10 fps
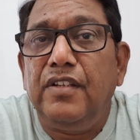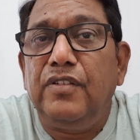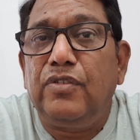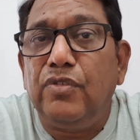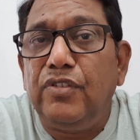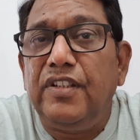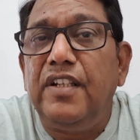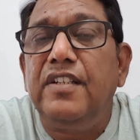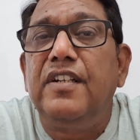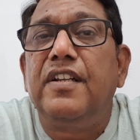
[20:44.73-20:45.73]
So there
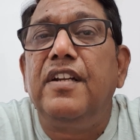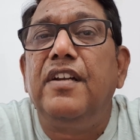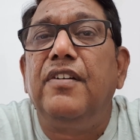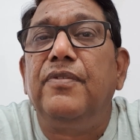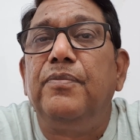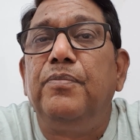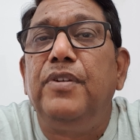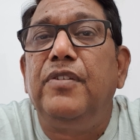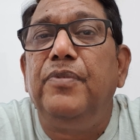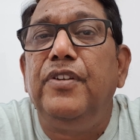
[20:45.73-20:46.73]
is a trade-off
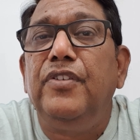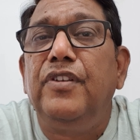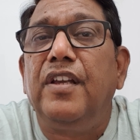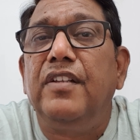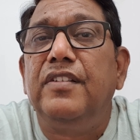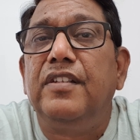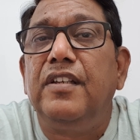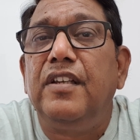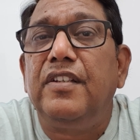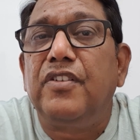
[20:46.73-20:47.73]
between, you can
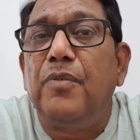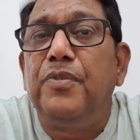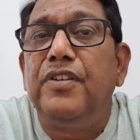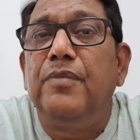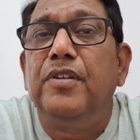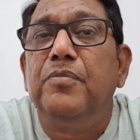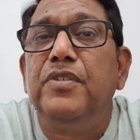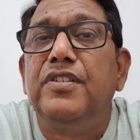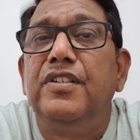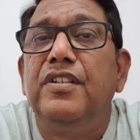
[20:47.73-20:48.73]
say, stopping of the
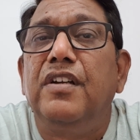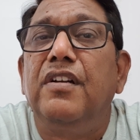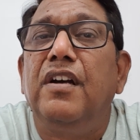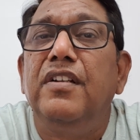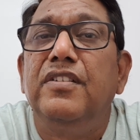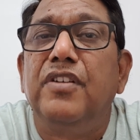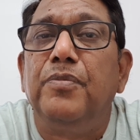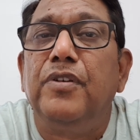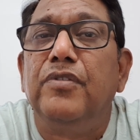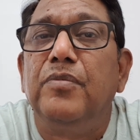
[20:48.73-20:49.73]
machine or
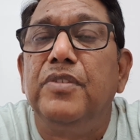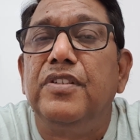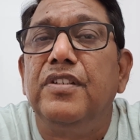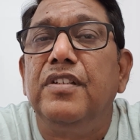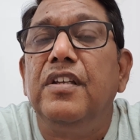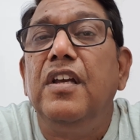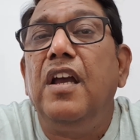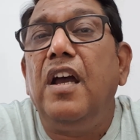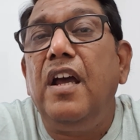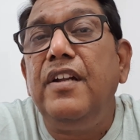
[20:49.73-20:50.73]
non-stopping the machine,
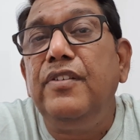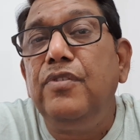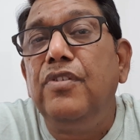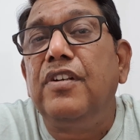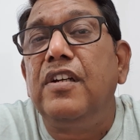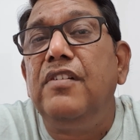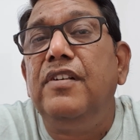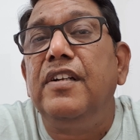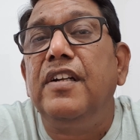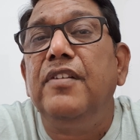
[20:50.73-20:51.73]
and your
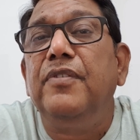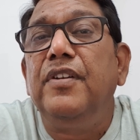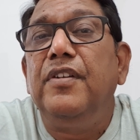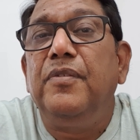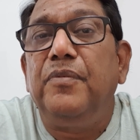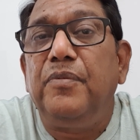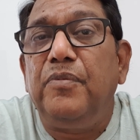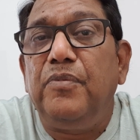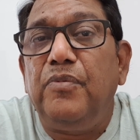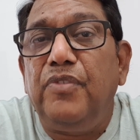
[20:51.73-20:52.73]
credibility
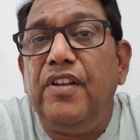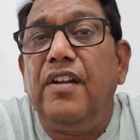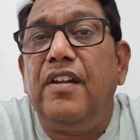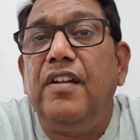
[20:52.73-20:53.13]
will